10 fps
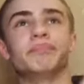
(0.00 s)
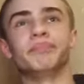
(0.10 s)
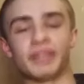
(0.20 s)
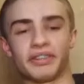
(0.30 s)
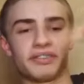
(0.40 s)

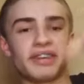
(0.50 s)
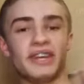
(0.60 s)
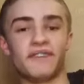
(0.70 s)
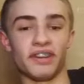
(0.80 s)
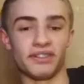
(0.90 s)
the Cine
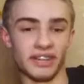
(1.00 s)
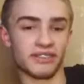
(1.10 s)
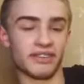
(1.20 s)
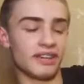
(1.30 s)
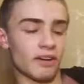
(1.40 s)

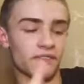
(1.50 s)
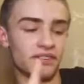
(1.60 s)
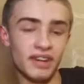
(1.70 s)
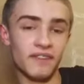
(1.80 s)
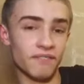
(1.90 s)
360. Now,
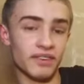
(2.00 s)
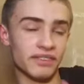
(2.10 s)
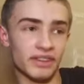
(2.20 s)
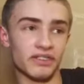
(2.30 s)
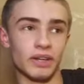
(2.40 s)
Cine
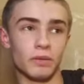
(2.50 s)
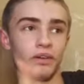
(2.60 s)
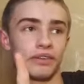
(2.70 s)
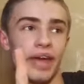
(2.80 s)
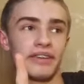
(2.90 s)
360
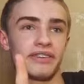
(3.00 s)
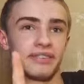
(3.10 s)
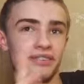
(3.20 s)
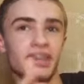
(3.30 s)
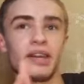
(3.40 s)
was a
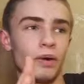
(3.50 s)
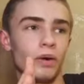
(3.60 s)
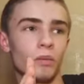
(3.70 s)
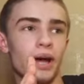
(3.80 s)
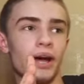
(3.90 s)
cinema
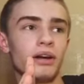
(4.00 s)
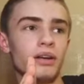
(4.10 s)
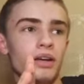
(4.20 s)
where